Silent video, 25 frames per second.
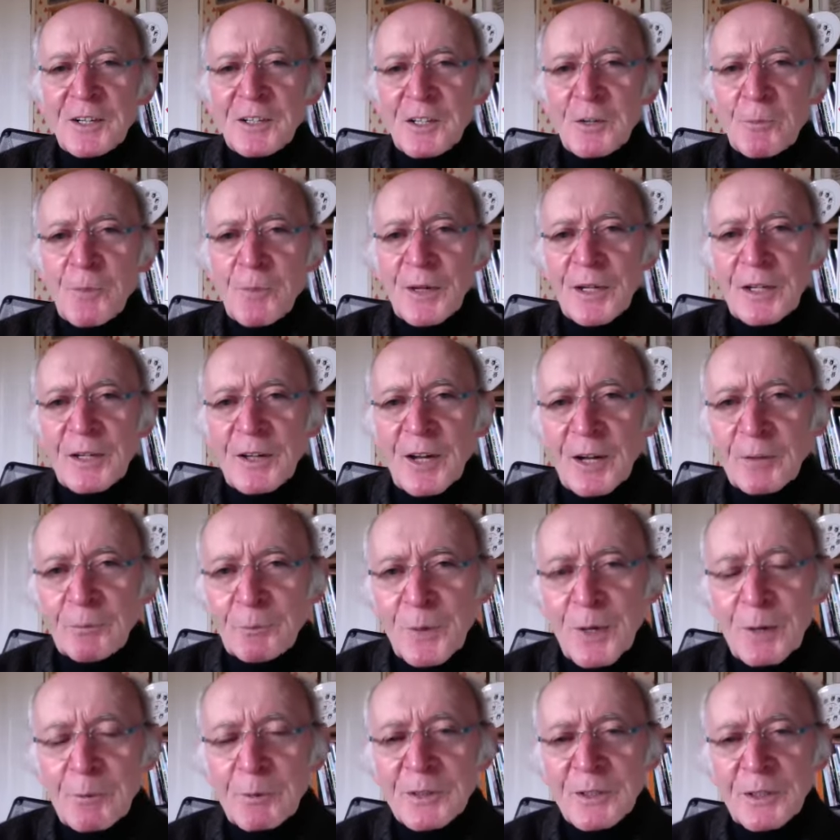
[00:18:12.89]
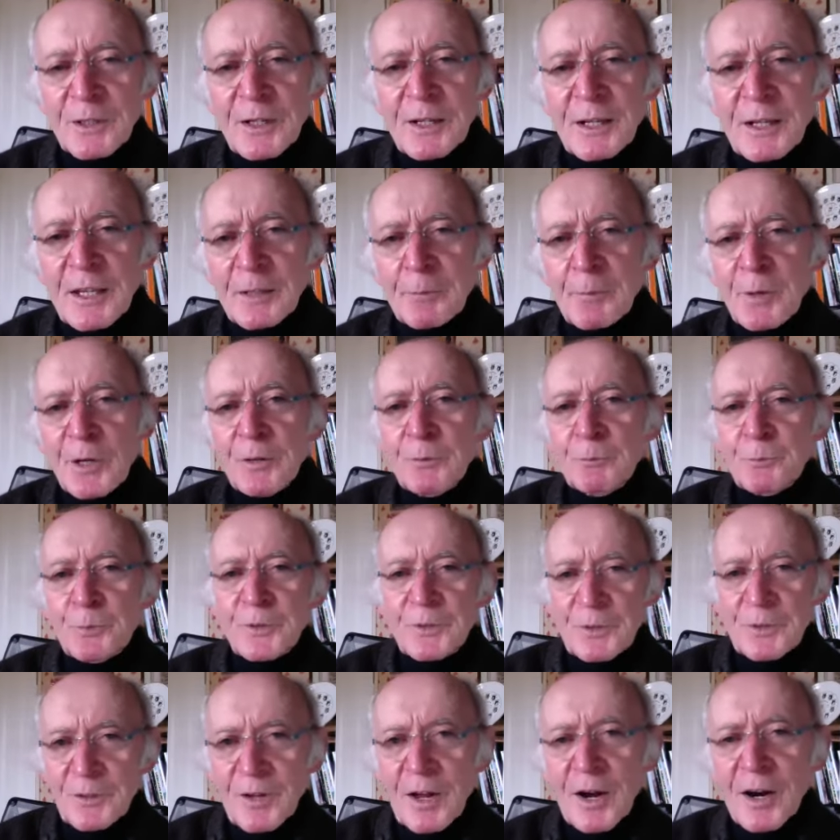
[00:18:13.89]
You might not be able to lay them out, but
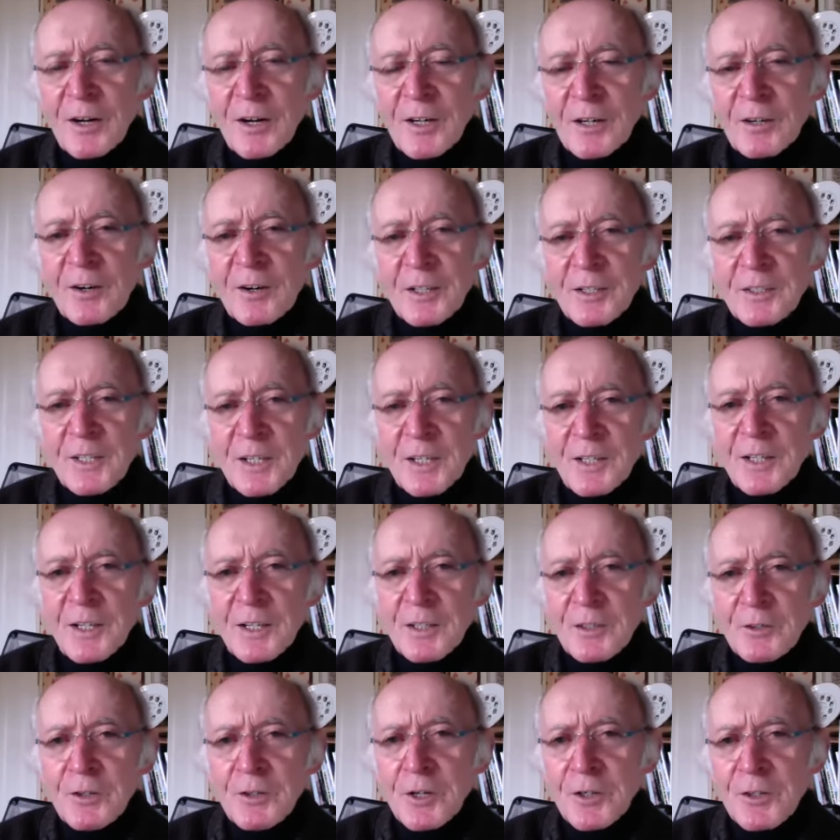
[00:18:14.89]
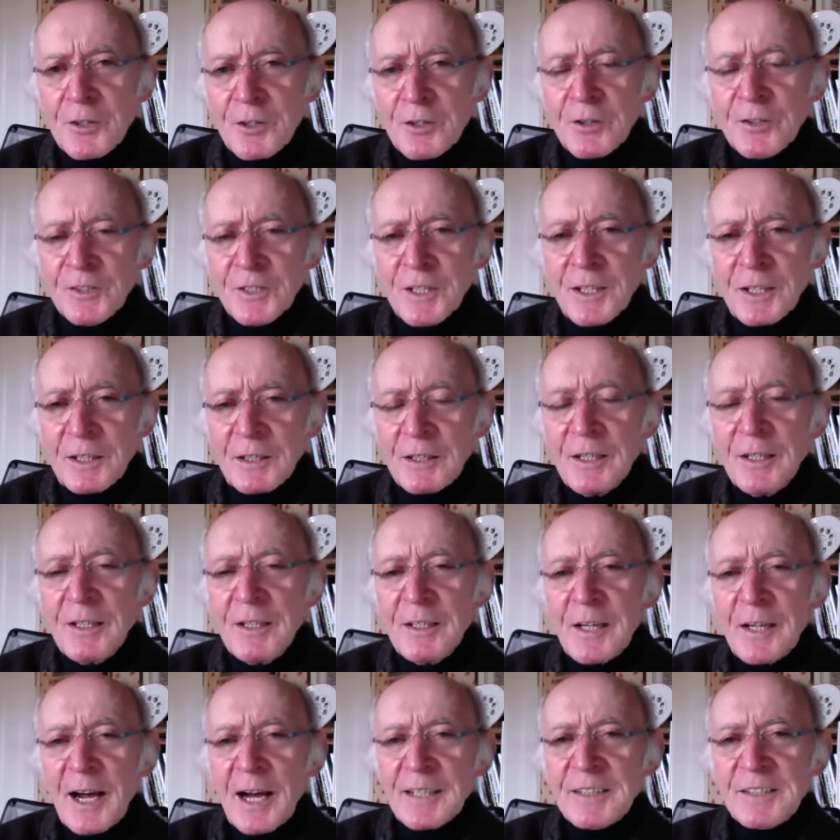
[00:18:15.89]
there are criteria you're using.
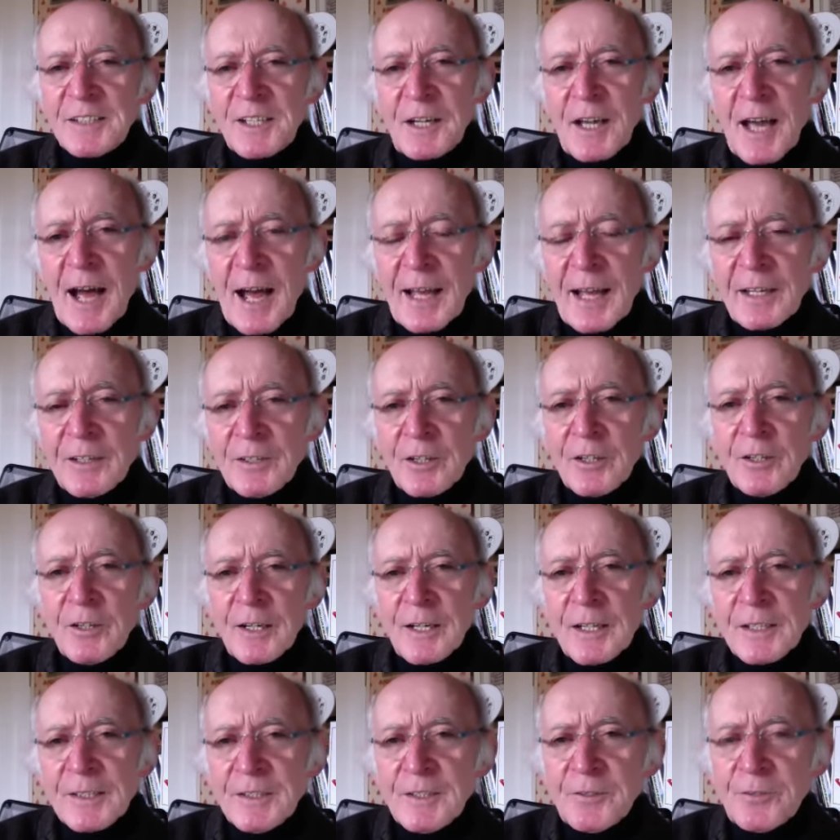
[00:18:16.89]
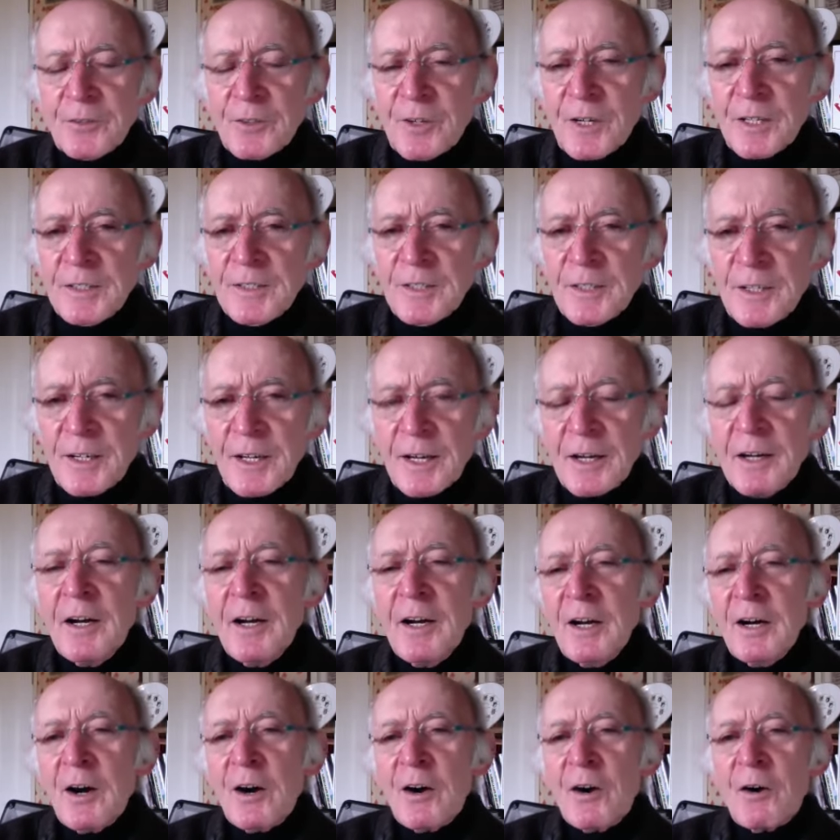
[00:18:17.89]
I'd say high on her list of criteria
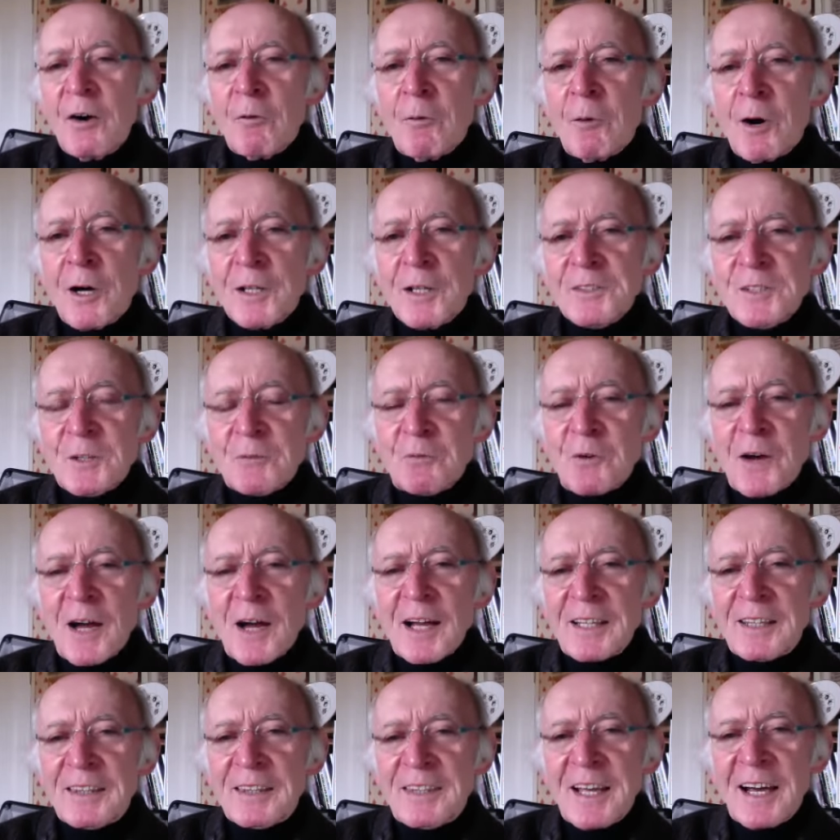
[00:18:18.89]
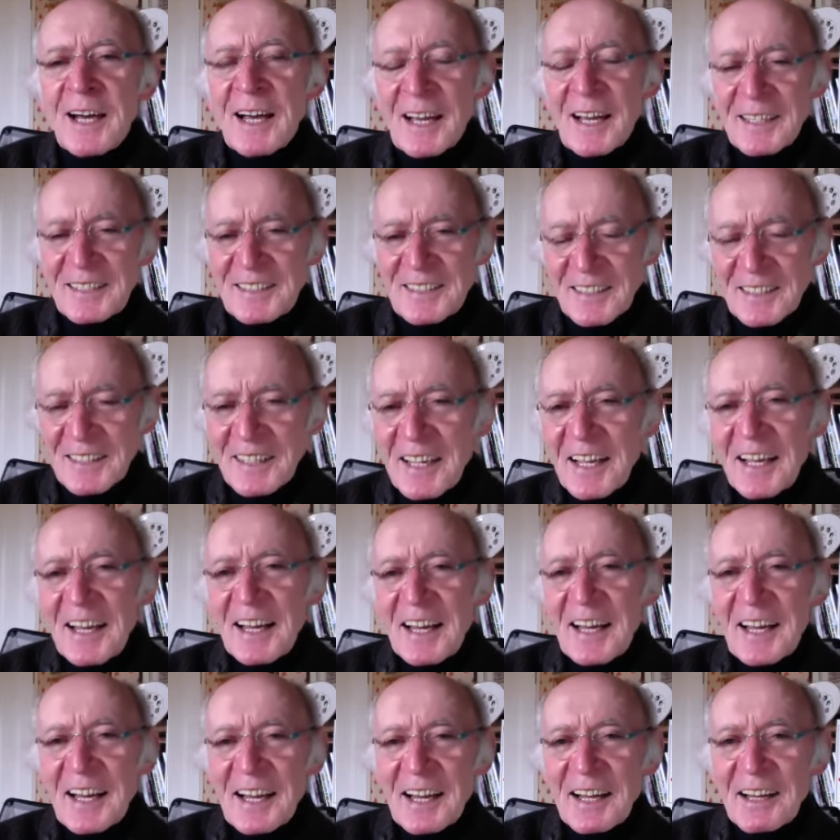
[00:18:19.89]
was the fact
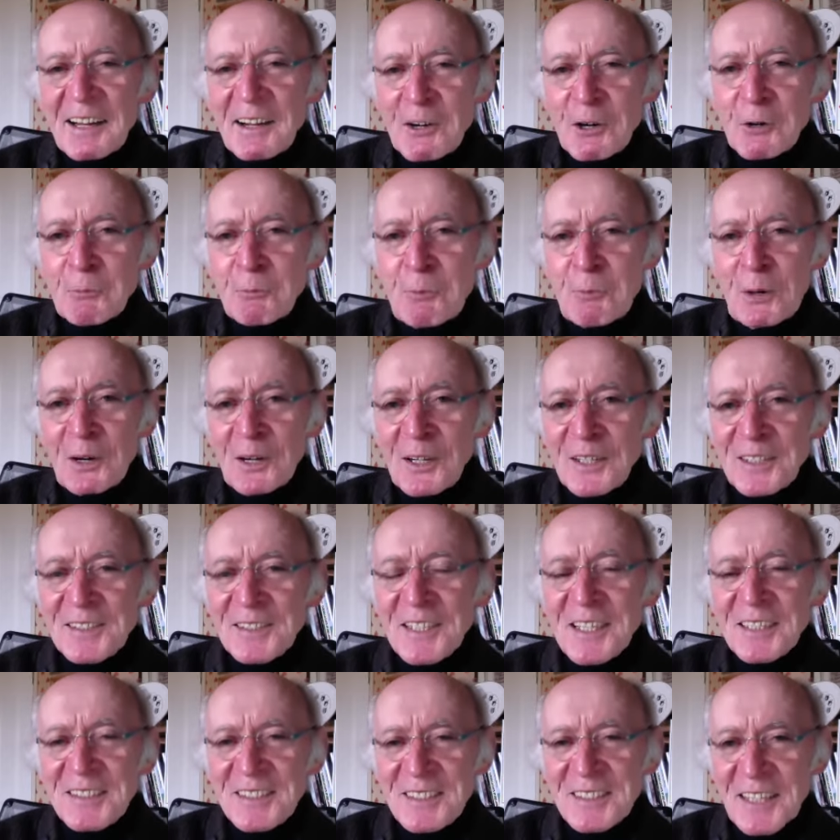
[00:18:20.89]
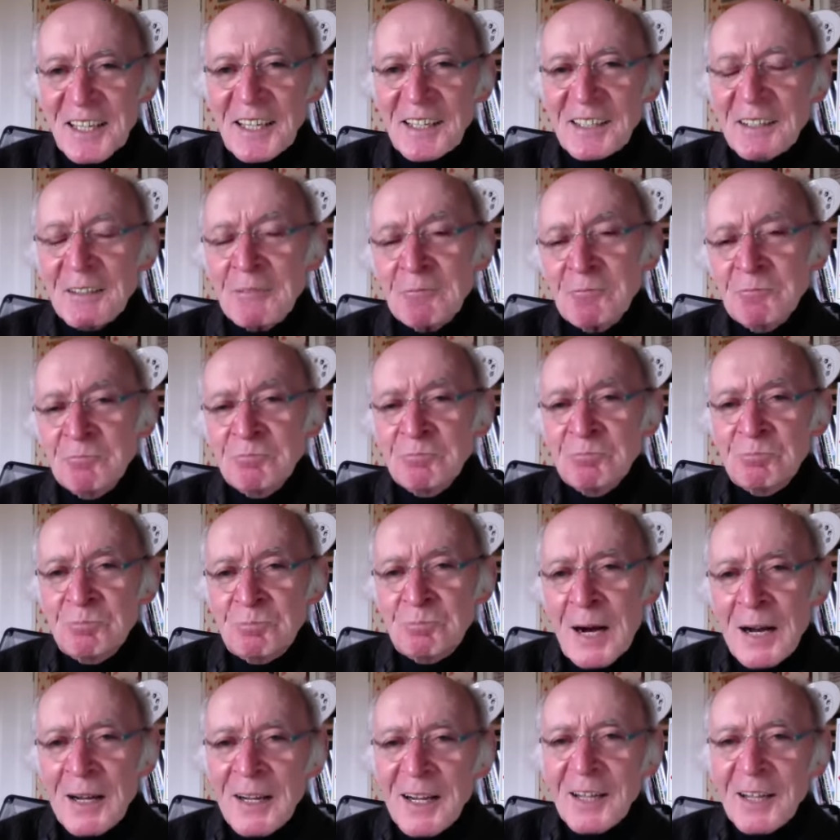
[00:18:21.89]
that her boss had said,
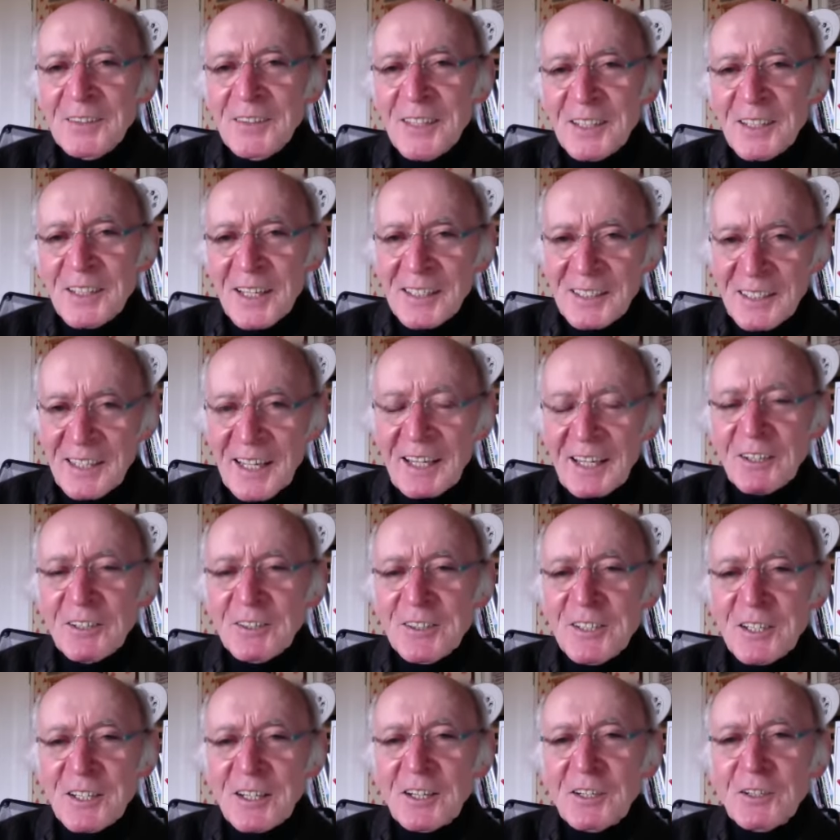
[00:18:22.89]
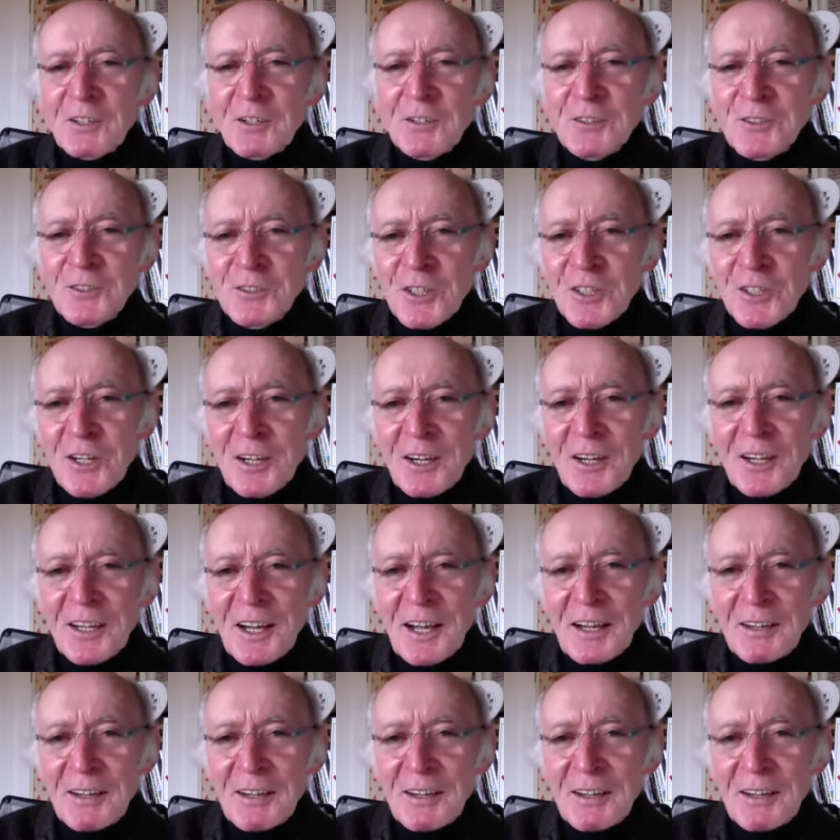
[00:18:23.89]
I think that guy looks like a good judge.